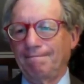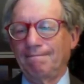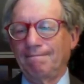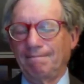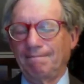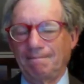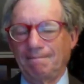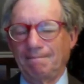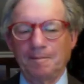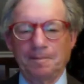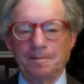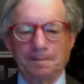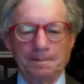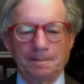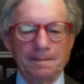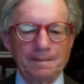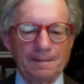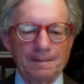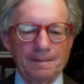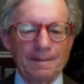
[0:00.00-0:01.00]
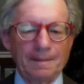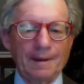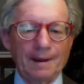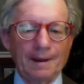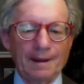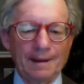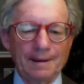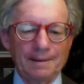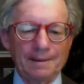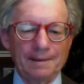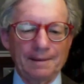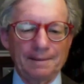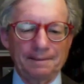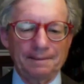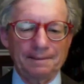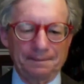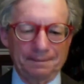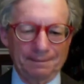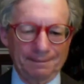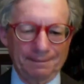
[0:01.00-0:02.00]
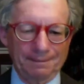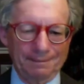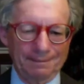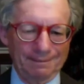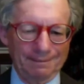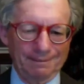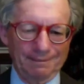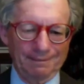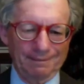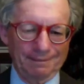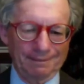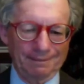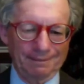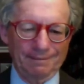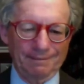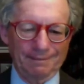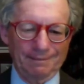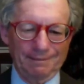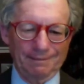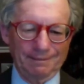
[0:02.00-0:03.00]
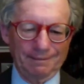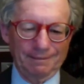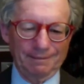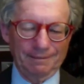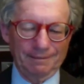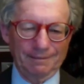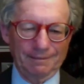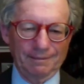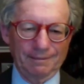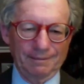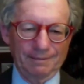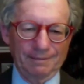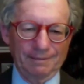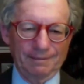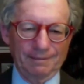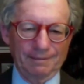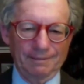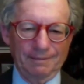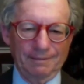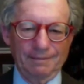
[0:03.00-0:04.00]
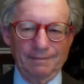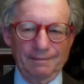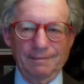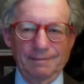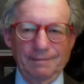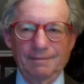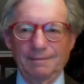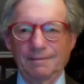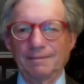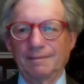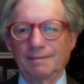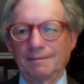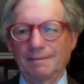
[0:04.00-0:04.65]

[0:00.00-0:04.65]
This person isn't speaking.